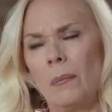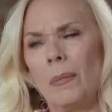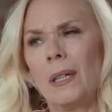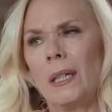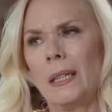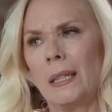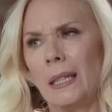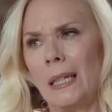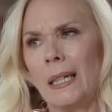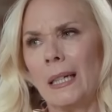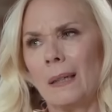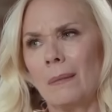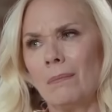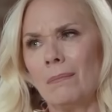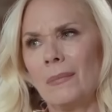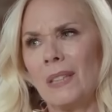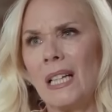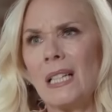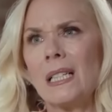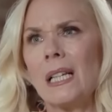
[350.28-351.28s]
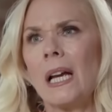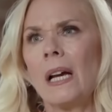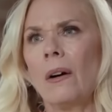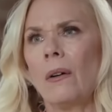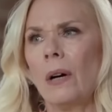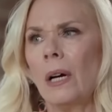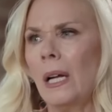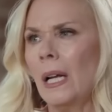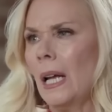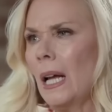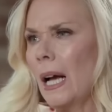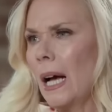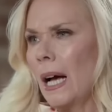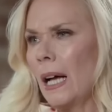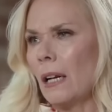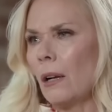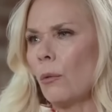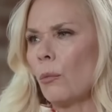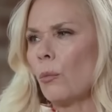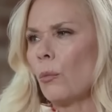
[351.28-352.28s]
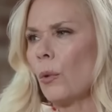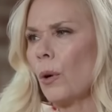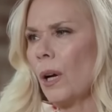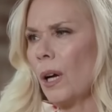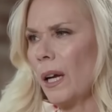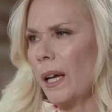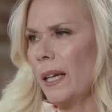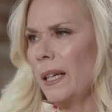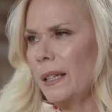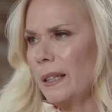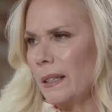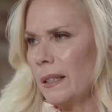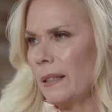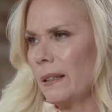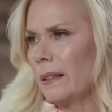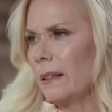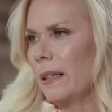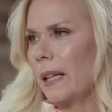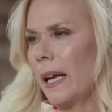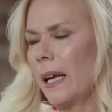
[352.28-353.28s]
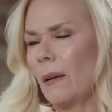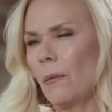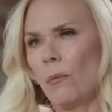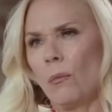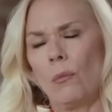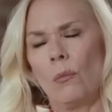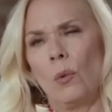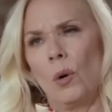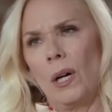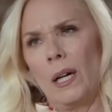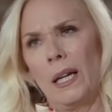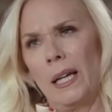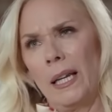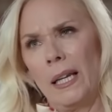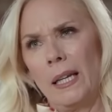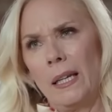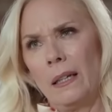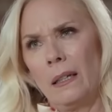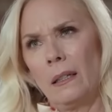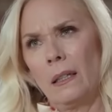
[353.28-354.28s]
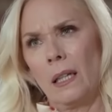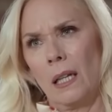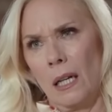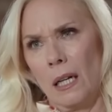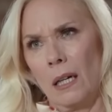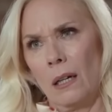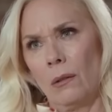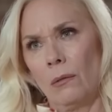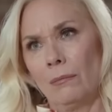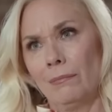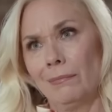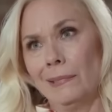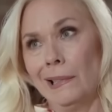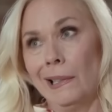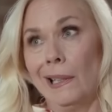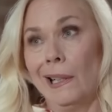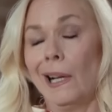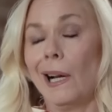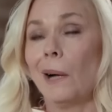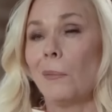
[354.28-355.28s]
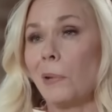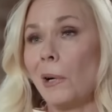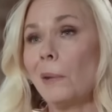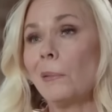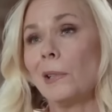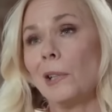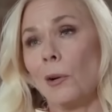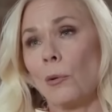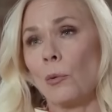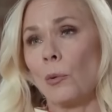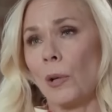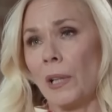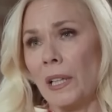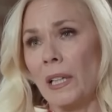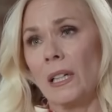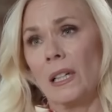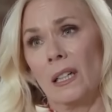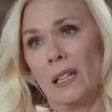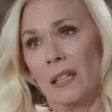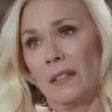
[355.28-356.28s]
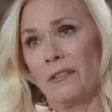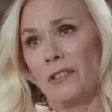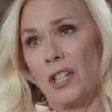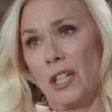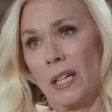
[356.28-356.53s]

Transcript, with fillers: but yeah, that's how I don't write that way. You know, mm-hmm. I probably don't read enough,